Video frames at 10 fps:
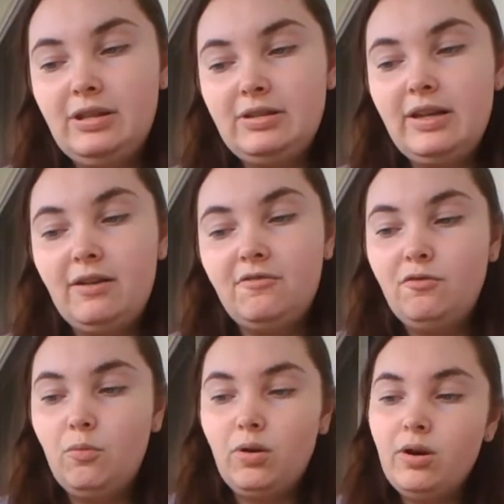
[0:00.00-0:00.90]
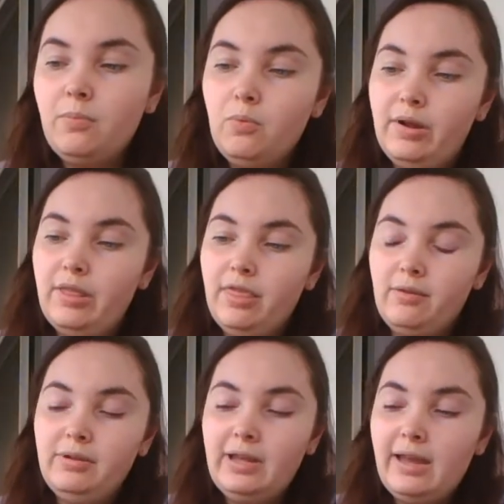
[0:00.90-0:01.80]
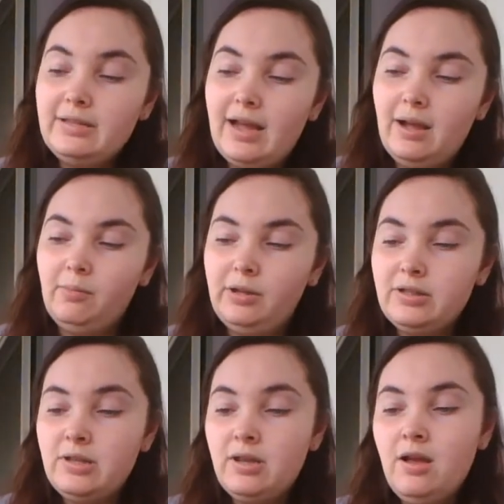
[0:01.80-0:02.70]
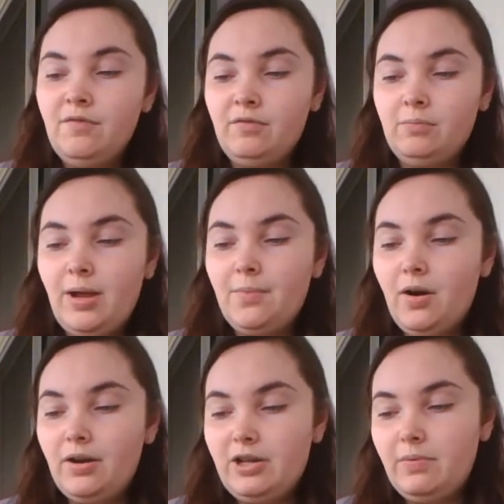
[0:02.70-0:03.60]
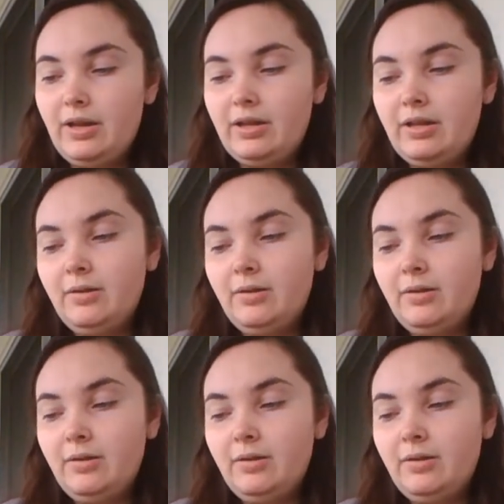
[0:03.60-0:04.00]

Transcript: to take 4.38 tablets for my body weight.